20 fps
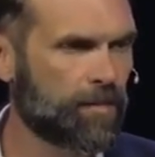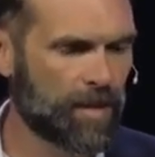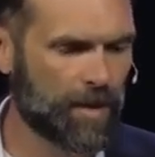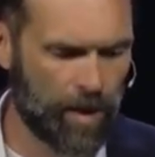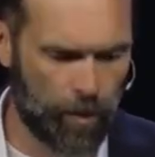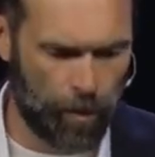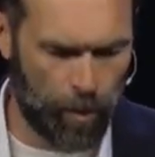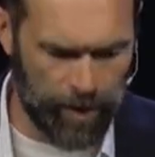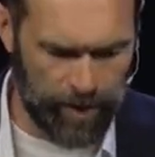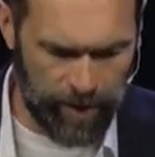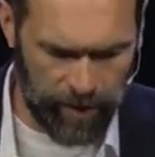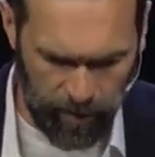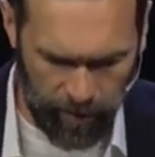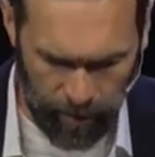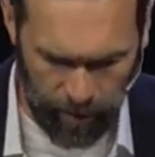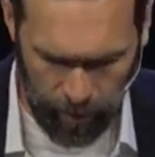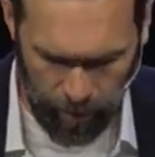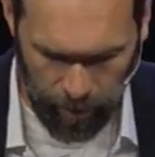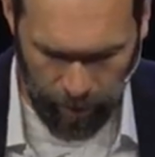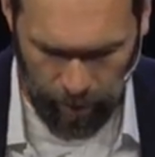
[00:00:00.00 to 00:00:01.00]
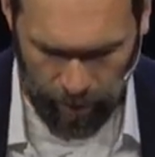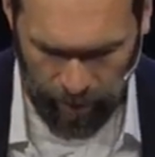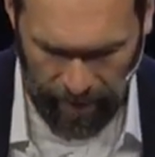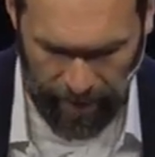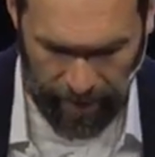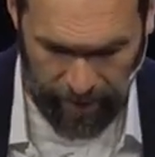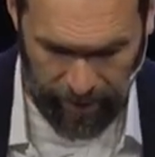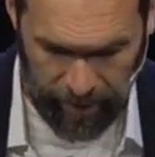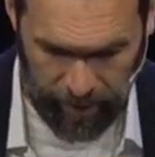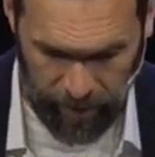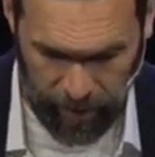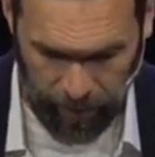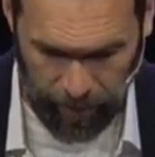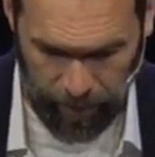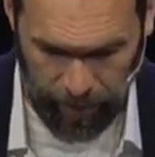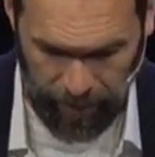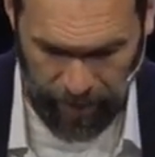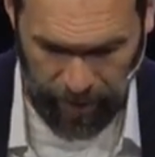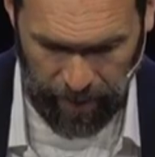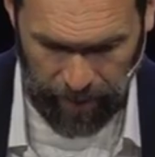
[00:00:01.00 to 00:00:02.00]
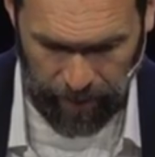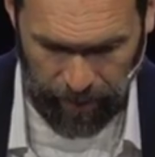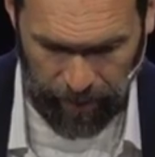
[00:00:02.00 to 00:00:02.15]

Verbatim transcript: And what does it look like to be